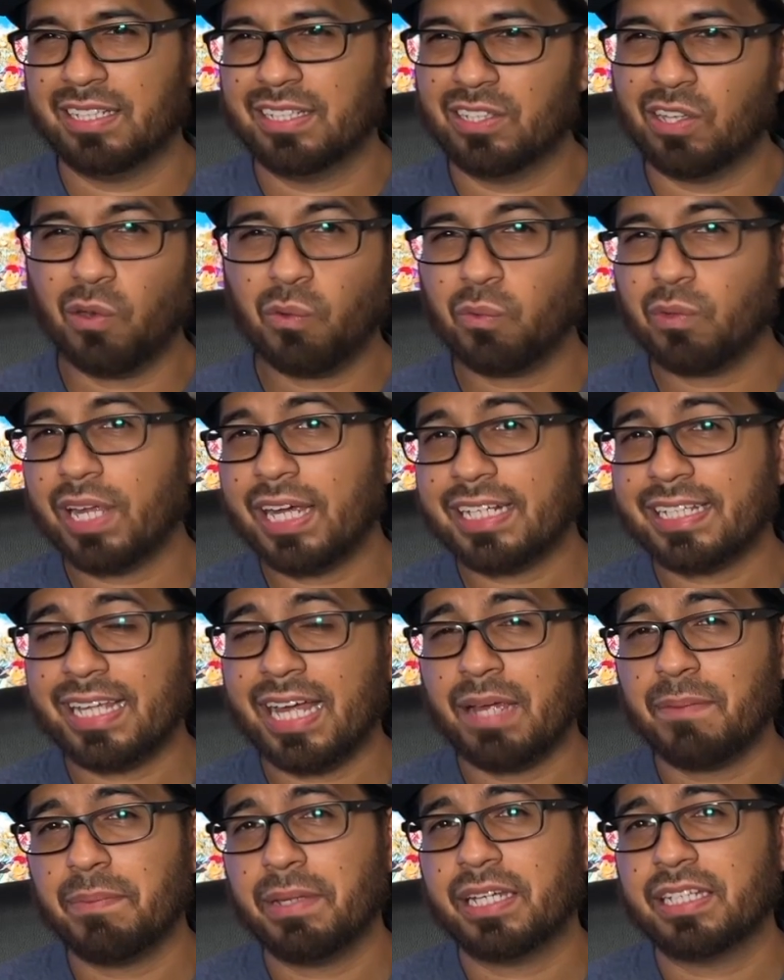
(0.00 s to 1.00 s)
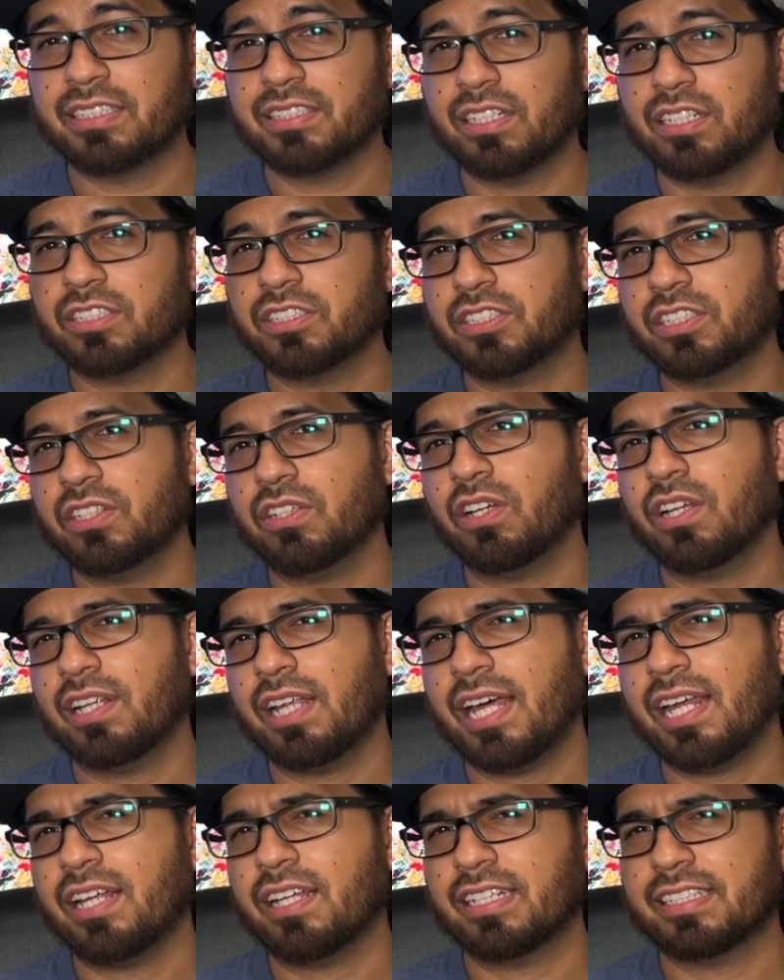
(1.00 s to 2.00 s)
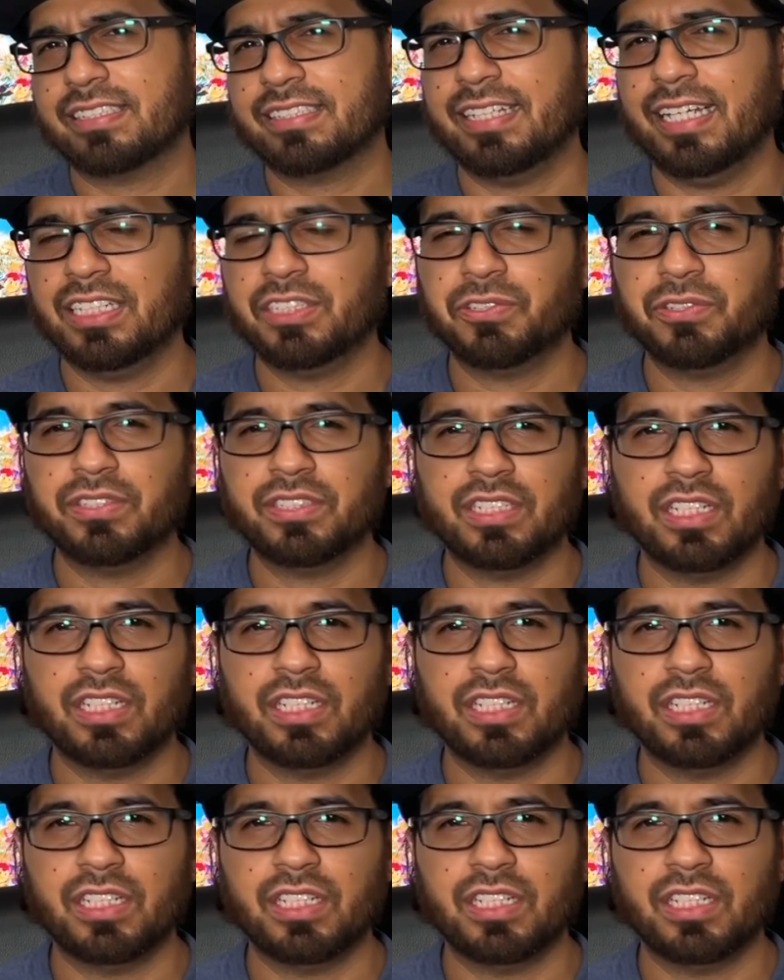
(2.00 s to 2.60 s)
don't like that because there are still a lot of accessories